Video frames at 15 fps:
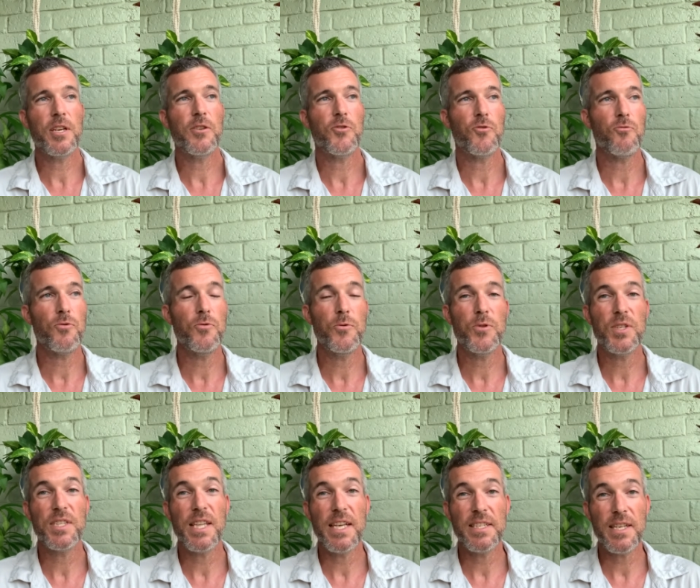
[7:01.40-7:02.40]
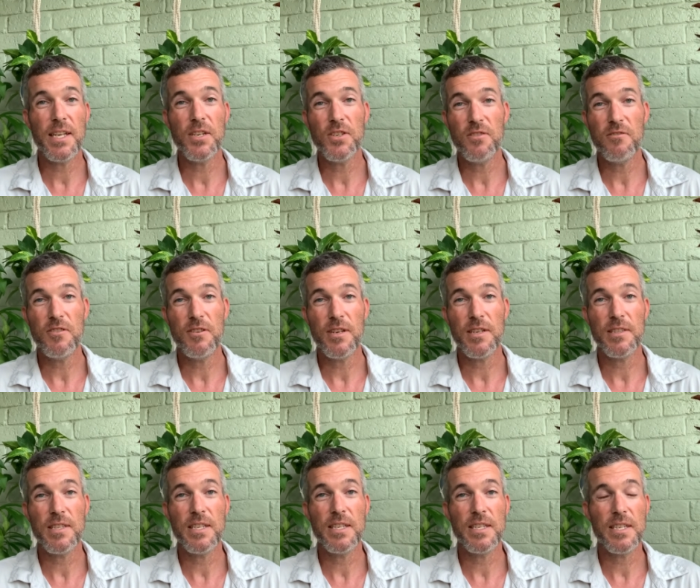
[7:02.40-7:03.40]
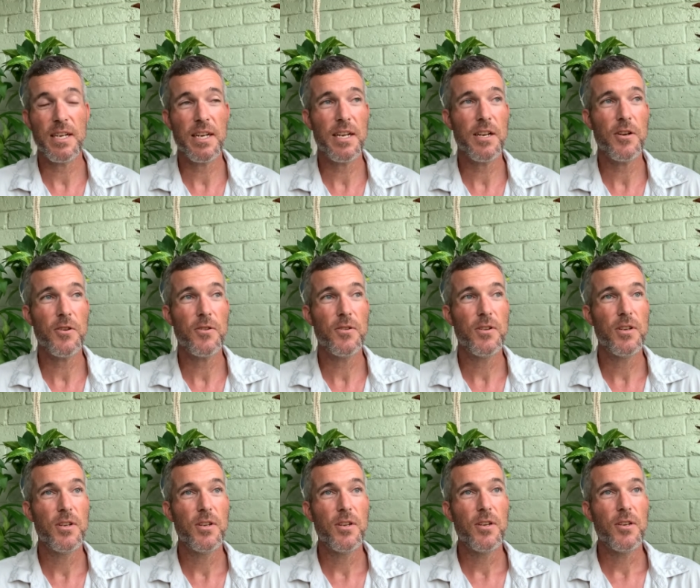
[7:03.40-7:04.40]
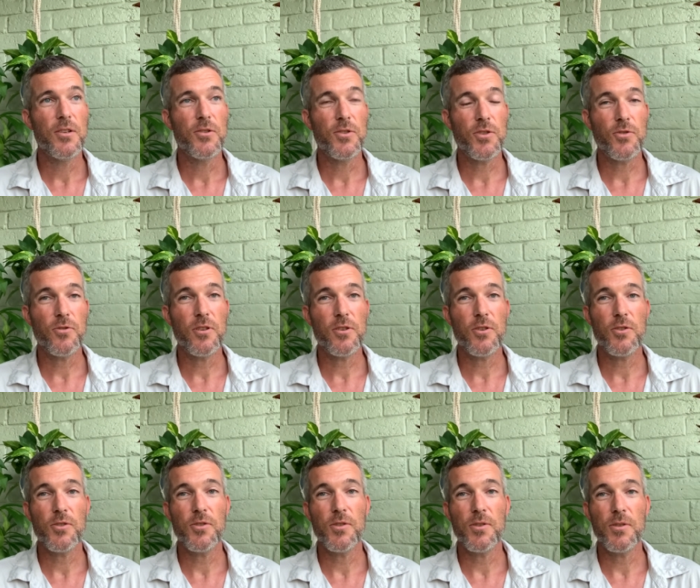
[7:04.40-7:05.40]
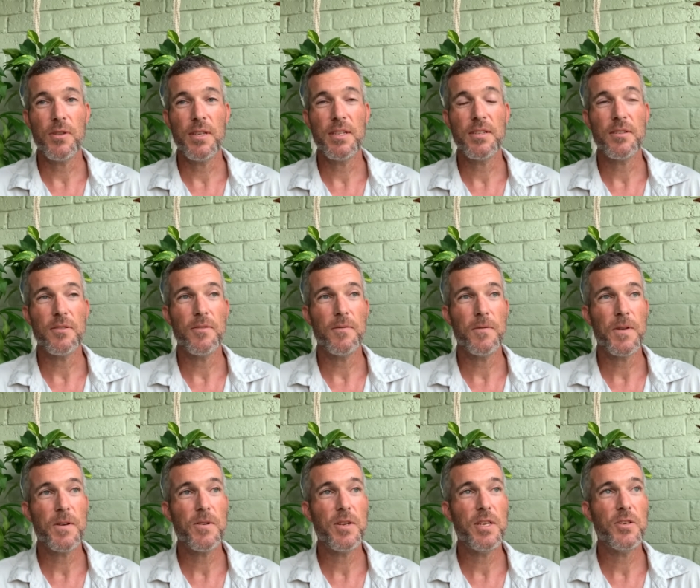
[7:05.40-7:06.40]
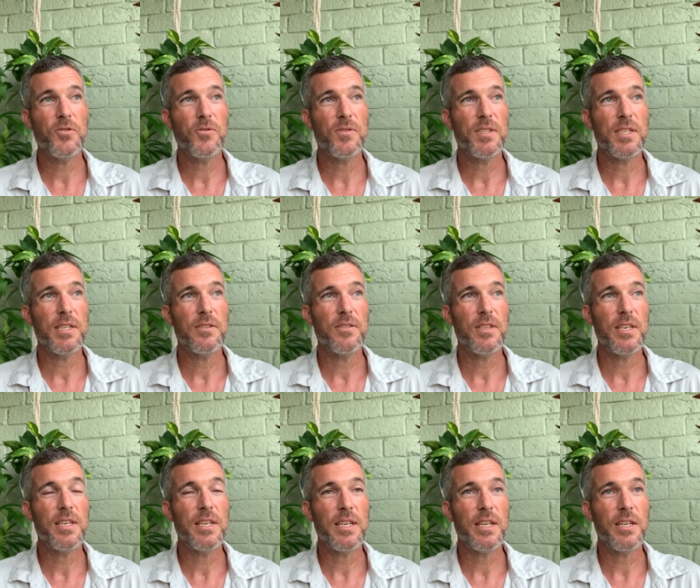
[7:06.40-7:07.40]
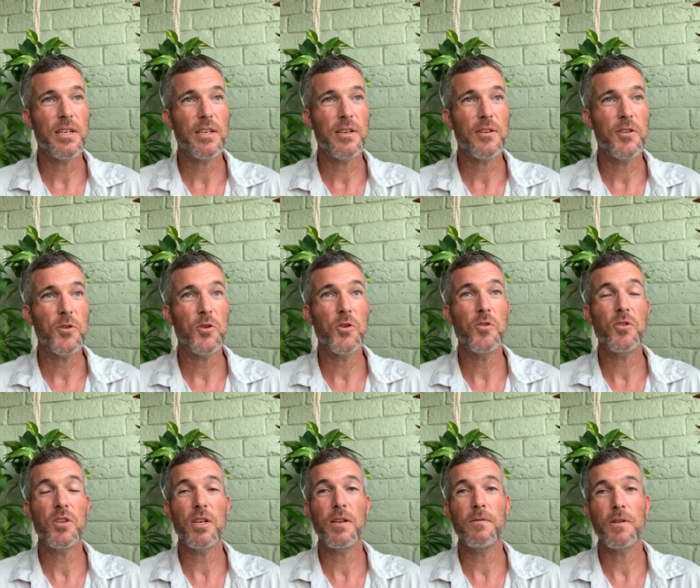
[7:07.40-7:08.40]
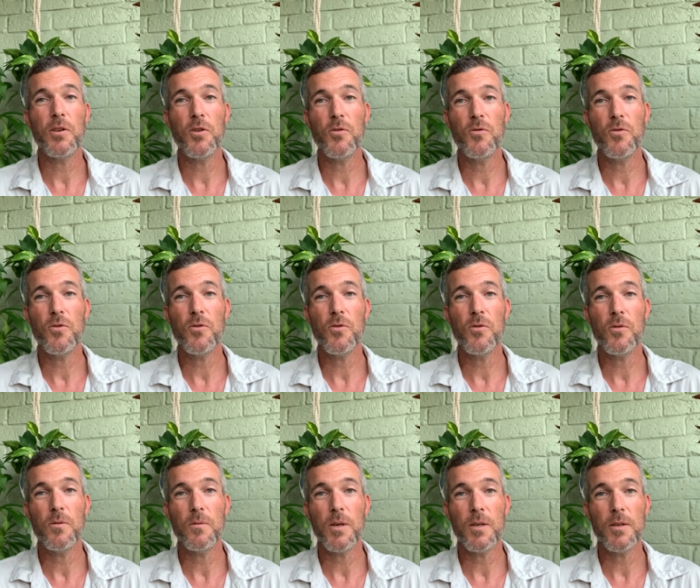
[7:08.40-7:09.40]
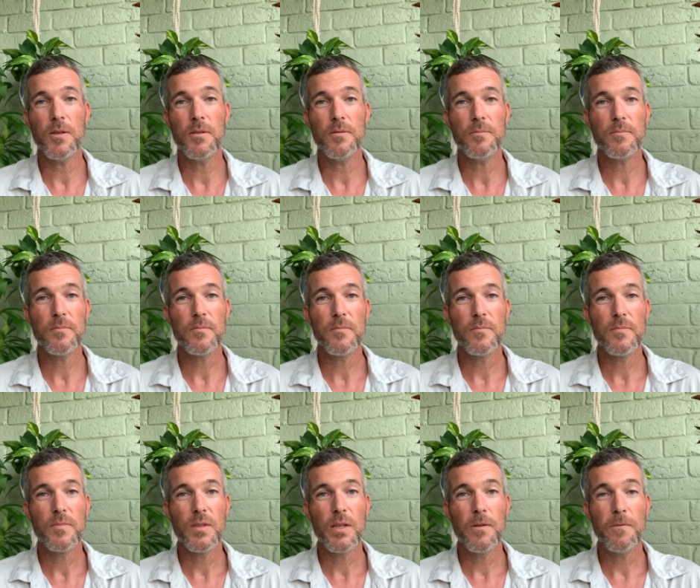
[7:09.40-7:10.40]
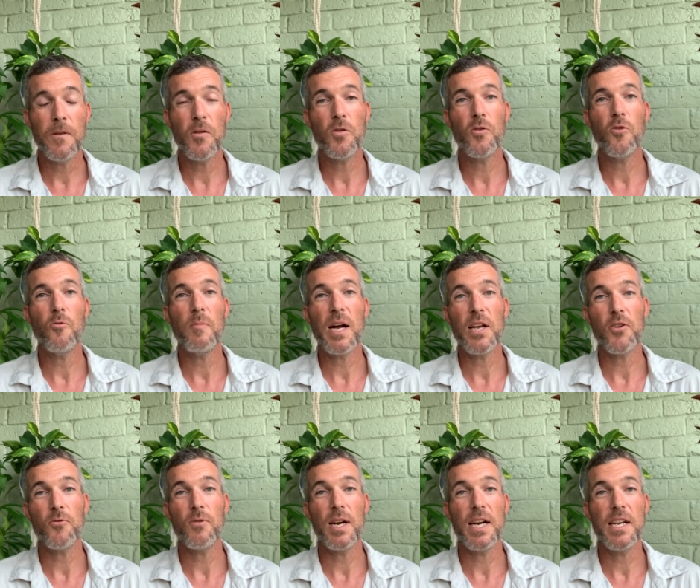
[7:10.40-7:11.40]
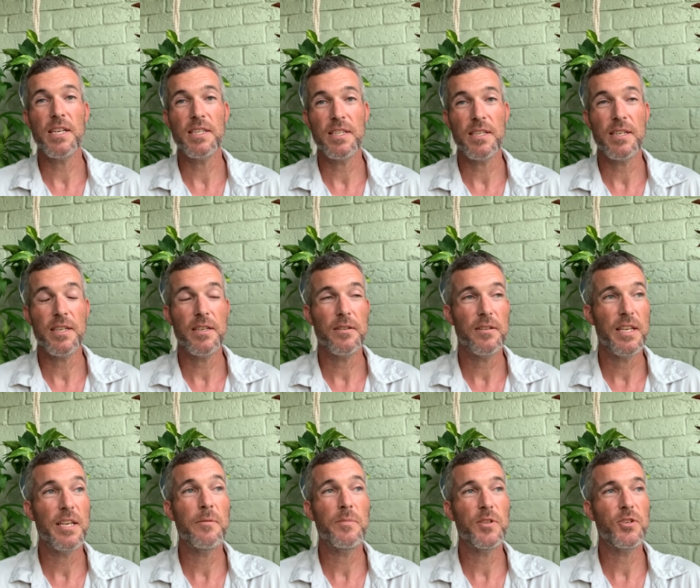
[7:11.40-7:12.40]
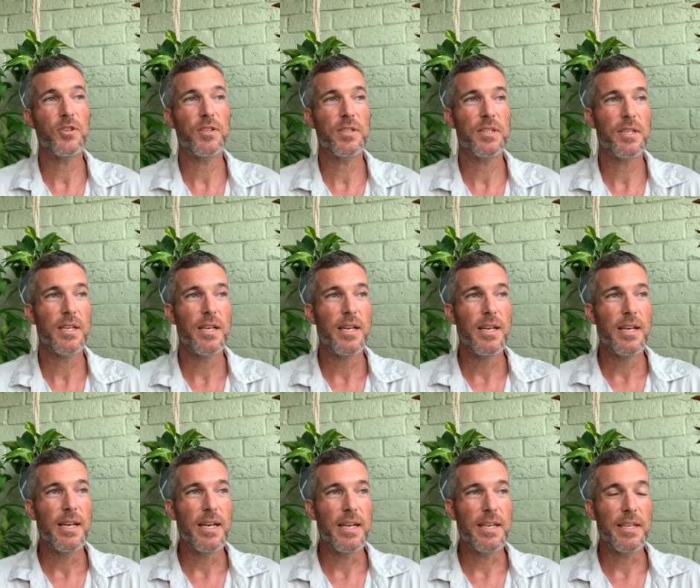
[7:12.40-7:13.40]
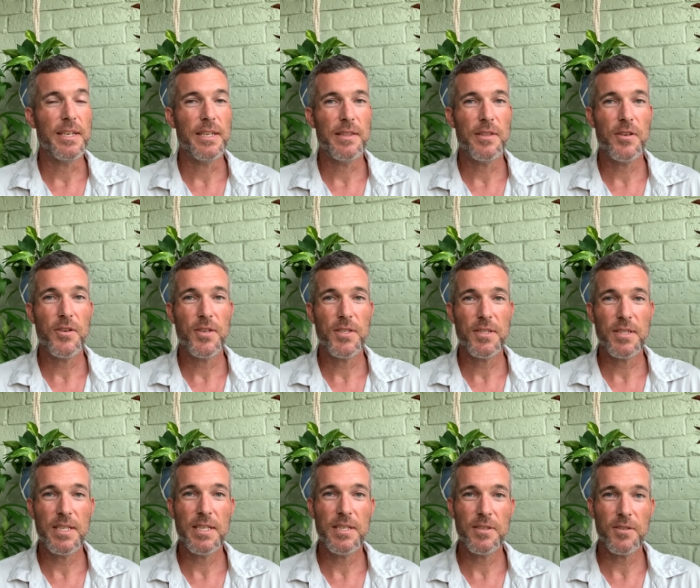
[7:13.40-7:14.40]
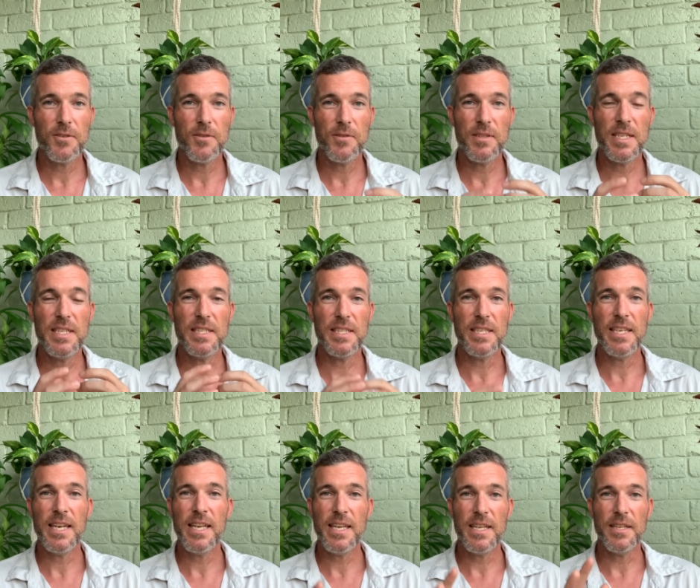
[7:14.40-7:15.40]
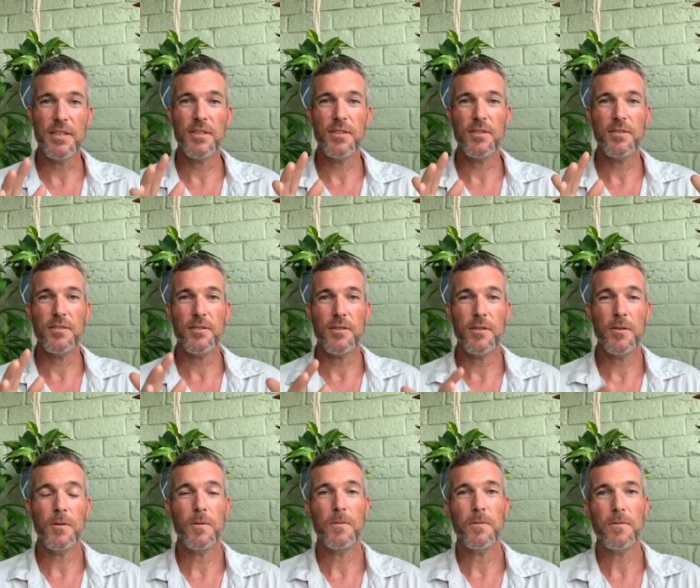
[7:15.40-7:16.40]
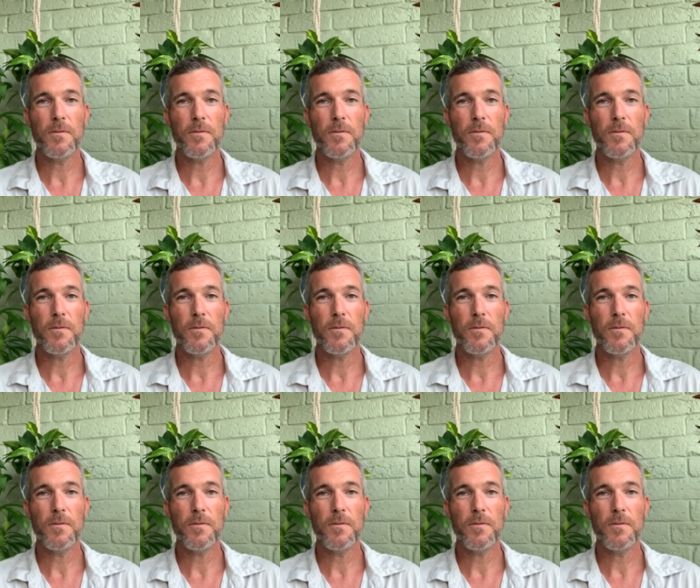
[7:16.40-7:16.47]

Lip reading: at the roots, that's actually not the entire structure. It's a very interesting thing. And you could even Google fungal mycorrhizae images, and there's these nets of